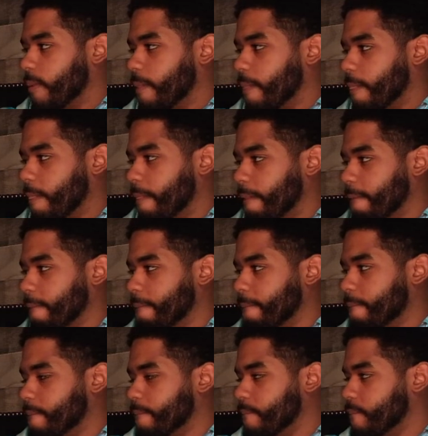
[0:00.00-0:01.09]

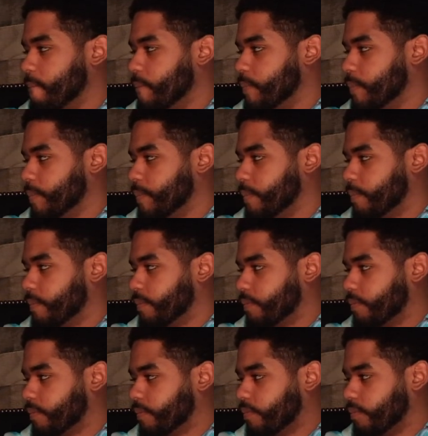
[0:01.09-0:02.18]

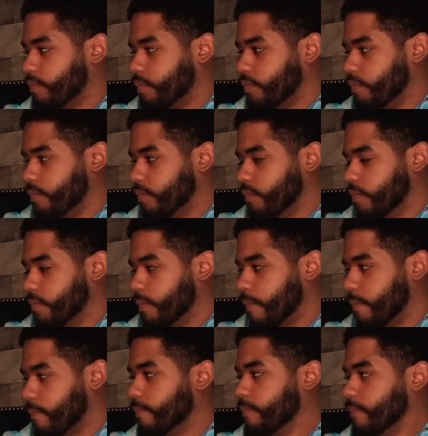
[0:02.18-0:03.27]

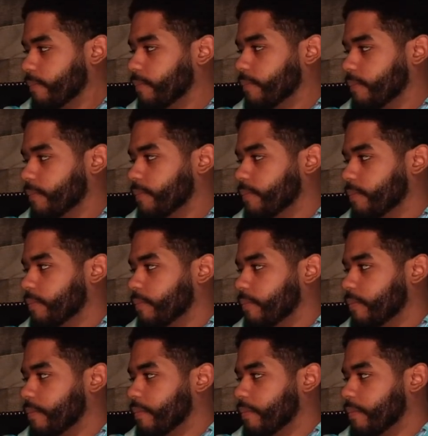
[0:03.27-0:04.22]
(not speaking)